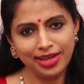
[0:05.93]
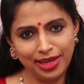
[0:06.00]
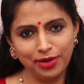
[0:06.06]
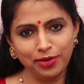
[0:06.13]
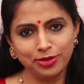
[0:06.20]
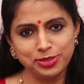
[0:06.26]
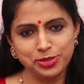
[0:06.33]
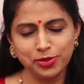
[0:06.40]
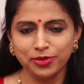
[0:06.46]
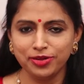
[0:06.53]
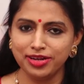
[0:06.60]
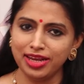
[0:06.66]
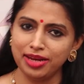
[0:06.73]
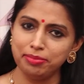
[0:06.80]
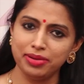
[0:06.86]
Iroju,
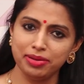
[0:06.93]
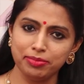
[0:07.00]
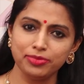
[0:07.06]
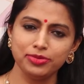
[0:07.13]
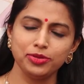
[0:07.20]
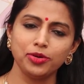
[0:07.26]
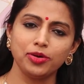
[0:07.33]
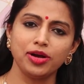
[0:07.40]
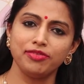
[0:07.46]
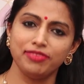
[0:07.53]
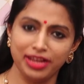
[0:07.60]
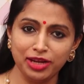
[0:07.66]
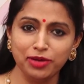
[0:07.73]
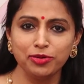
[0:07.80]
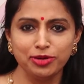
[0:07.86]
name me mundu oka
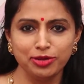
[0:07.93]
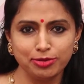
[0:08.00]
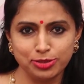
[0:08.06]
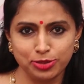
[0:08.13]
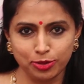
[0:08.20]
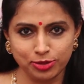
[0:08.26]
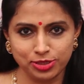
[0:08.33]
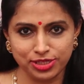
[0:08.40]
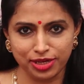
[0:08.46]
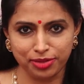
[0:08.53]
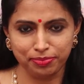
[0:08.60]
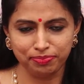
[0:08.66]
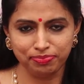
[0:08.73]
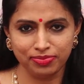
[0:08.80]
very good news to vachan.